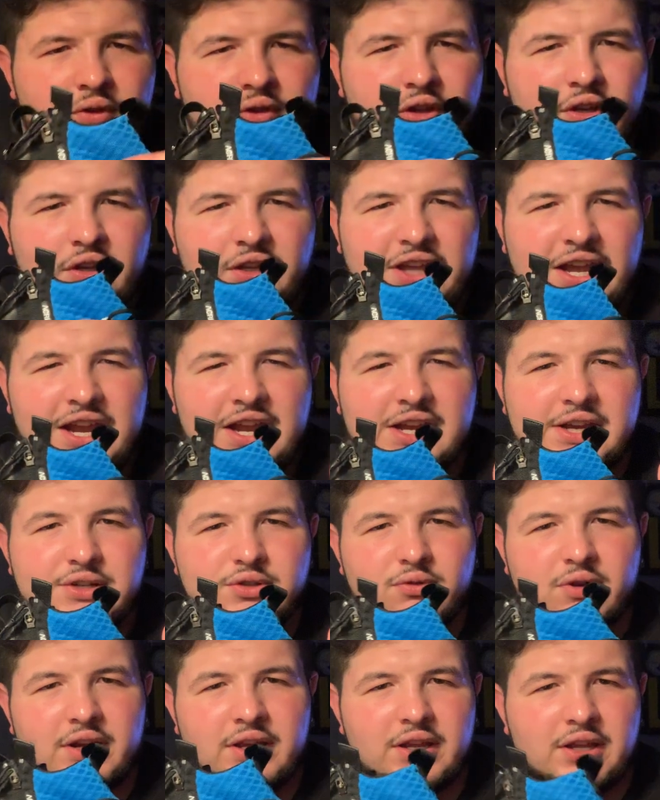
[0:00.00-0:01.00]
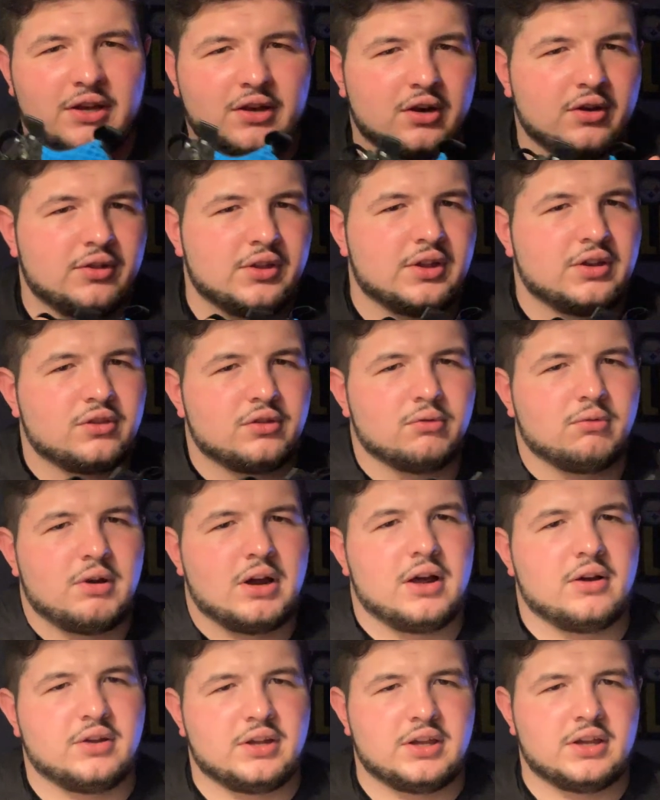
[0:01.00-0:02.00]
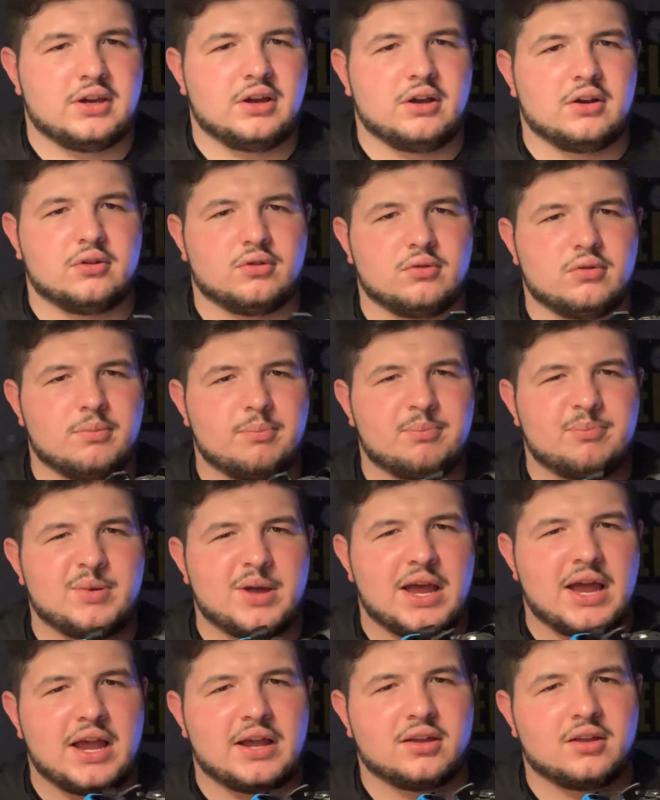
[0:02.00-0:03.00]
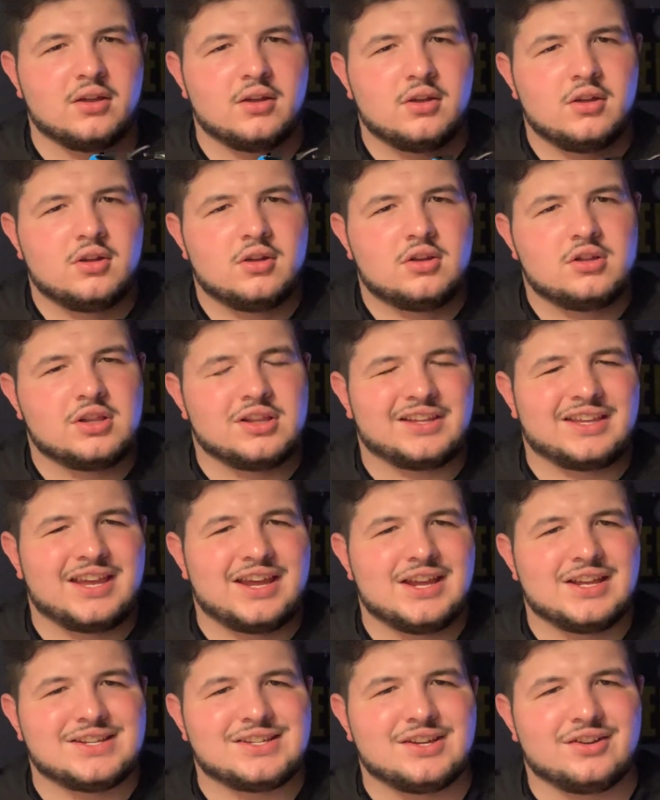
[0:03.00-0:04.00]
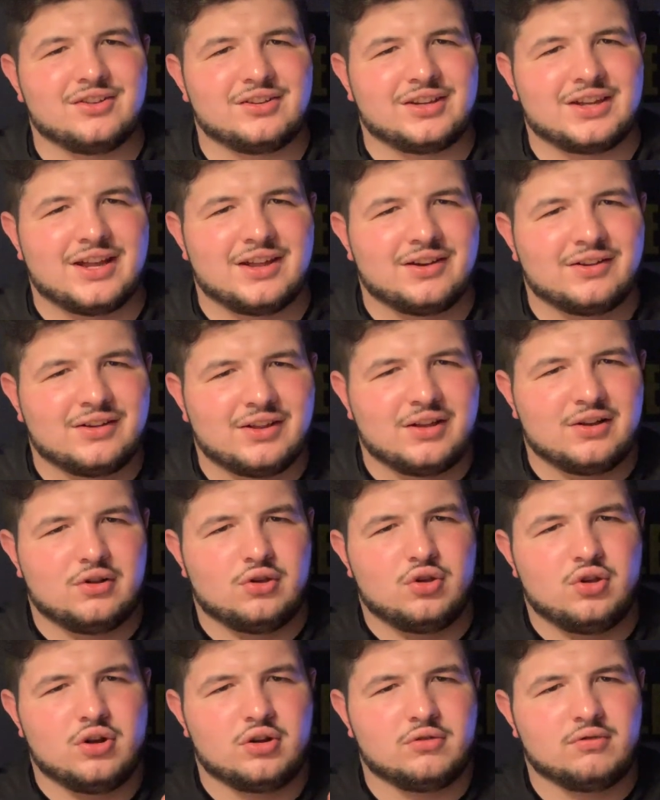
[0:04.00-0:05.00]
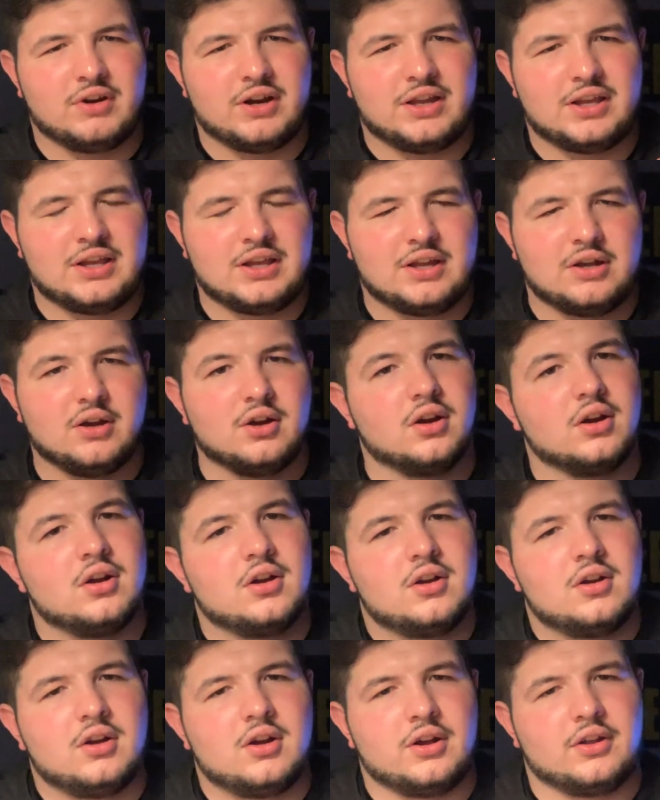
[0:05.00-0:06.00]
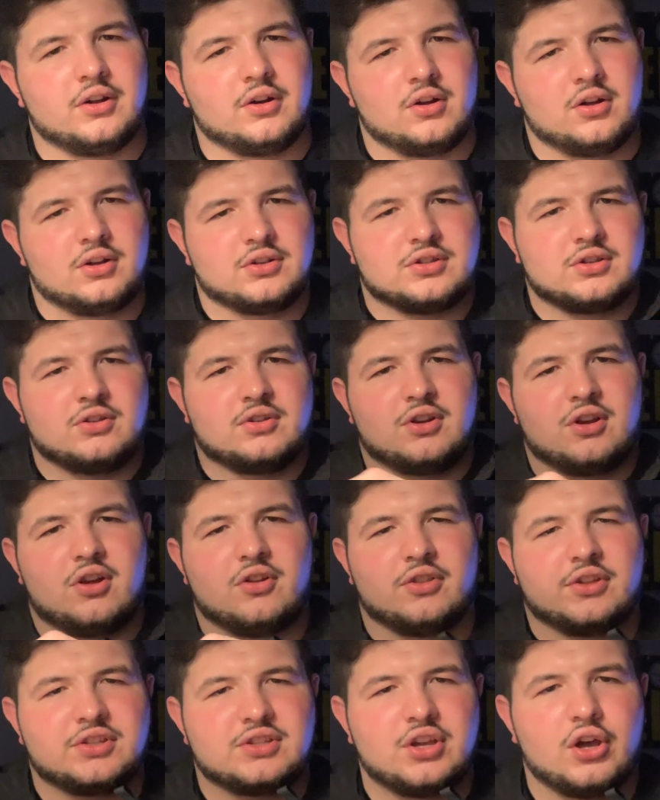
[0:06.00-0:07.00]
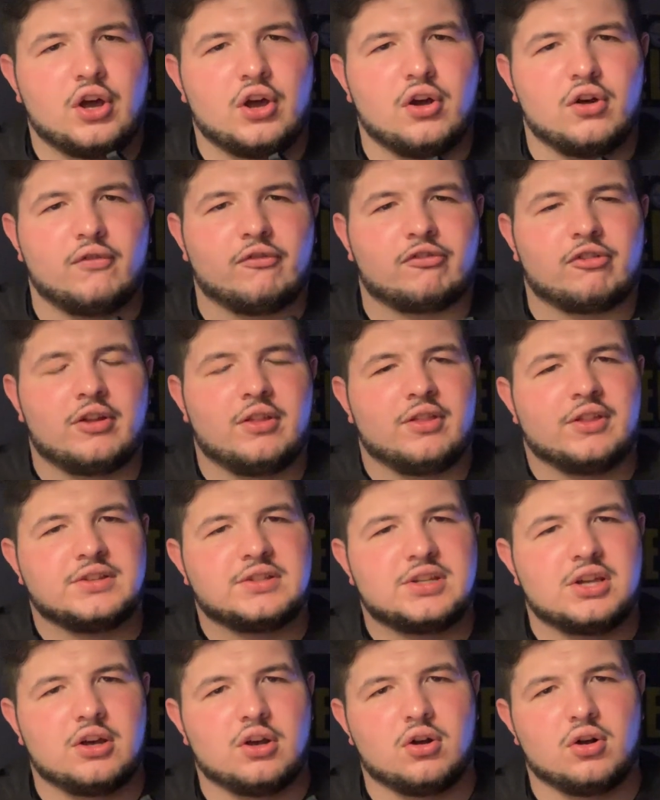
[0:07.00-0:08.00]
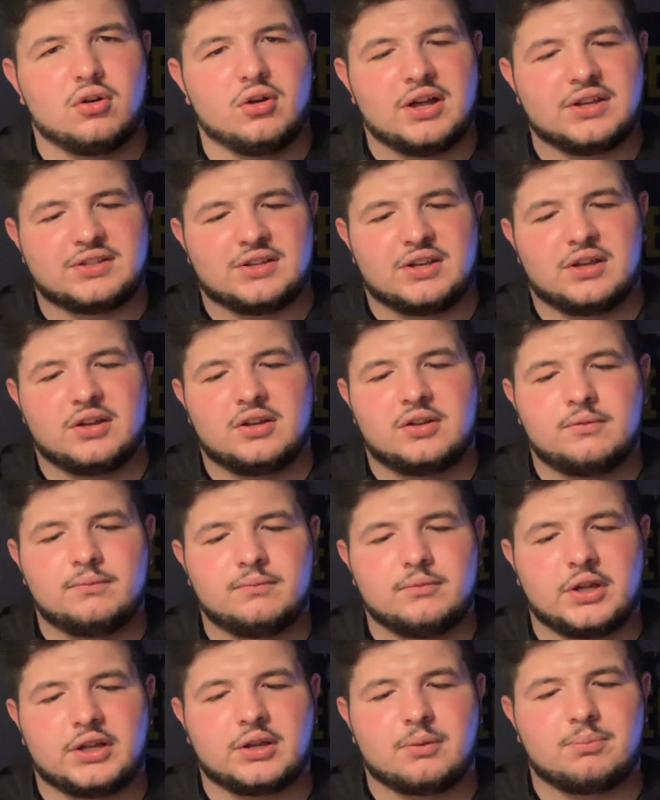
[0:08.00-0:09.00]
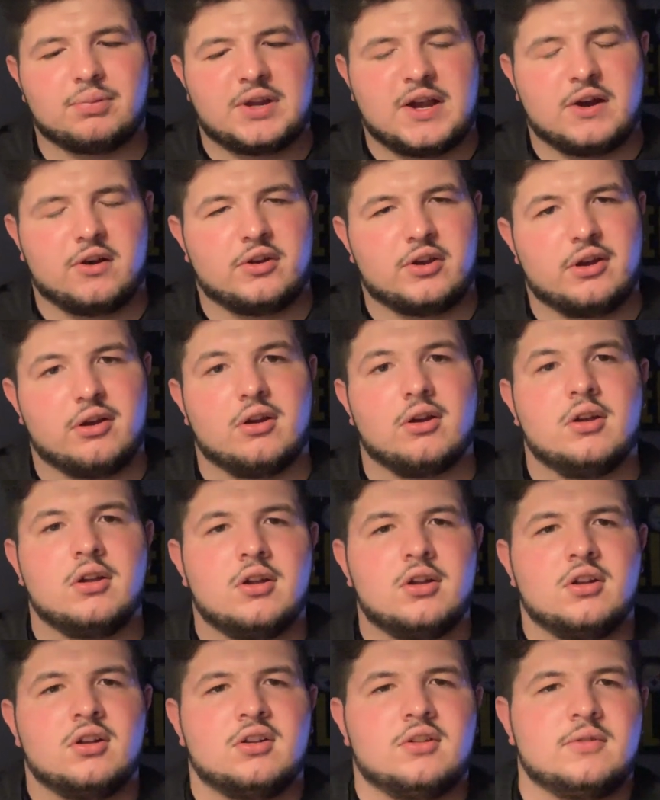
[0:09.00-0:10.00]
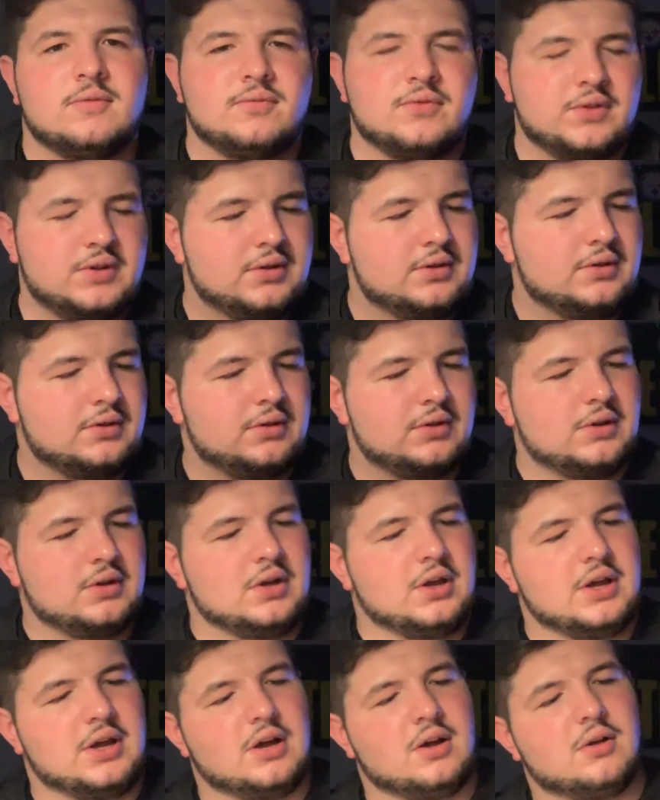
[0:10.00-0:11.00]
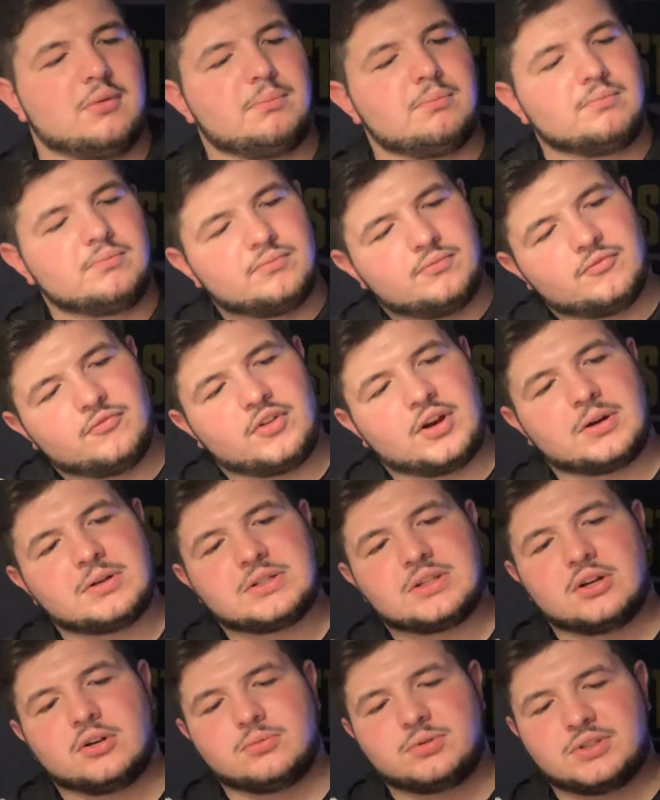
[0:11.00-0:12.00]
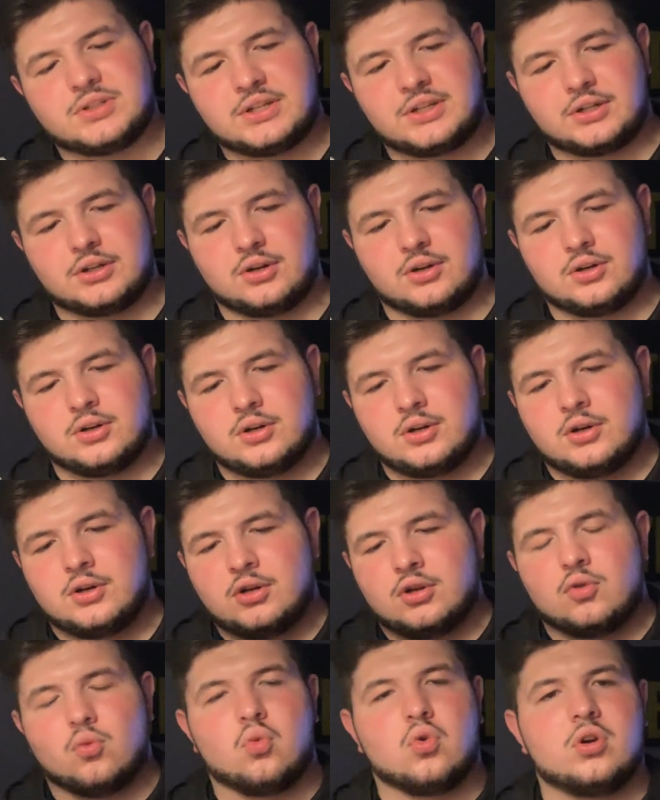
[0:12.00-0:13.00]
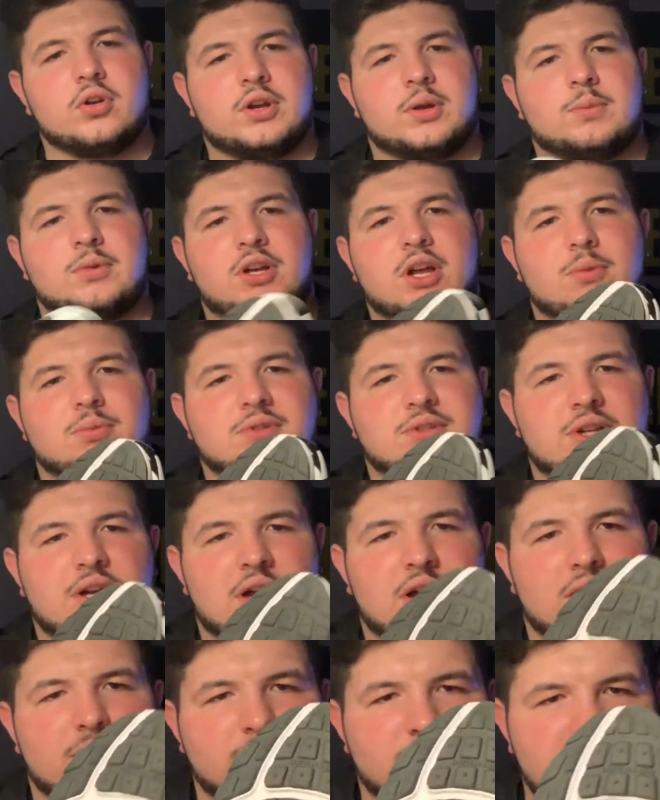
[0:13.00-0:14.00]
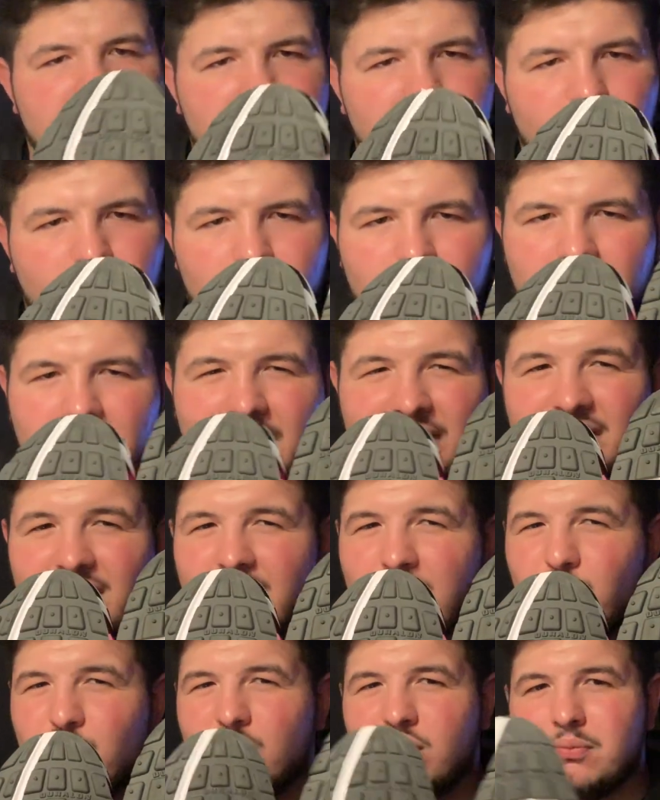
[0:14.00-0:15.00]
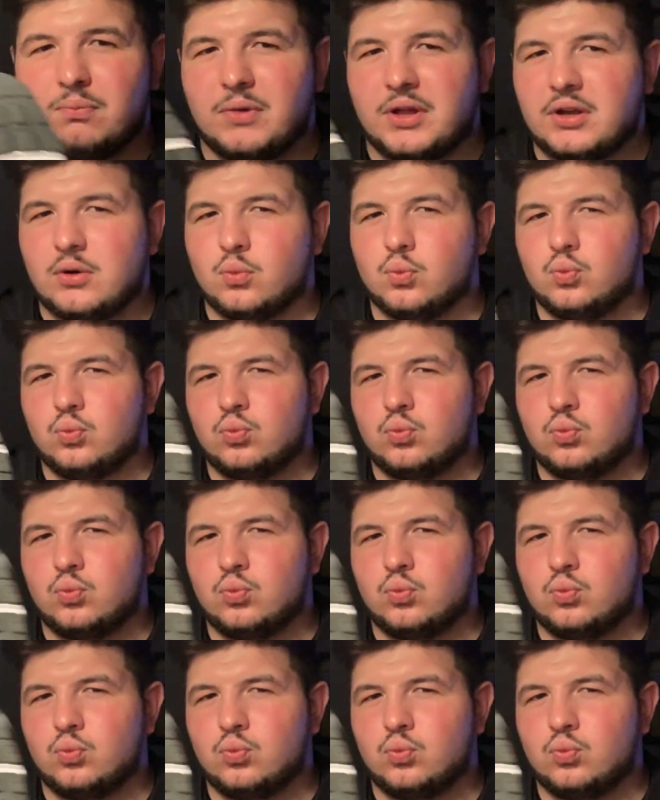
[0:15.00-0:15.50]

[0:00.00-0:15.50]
the cage right here and then throughout here through the back the cage here again and then along right here and then also on the toe in front of the toe as a like barrier um, very dope sneaker worn them a couple times I think I wore them like